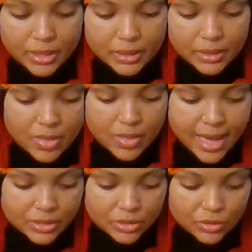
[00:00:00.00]
that
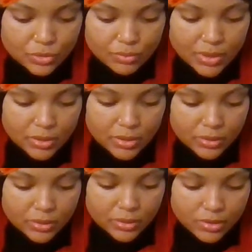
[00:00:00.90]
to melt
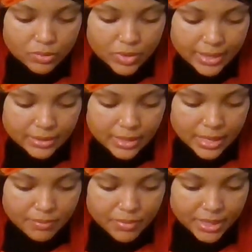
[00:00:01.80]
down as I
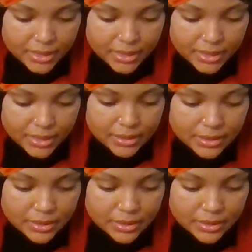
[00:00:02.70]
mix it.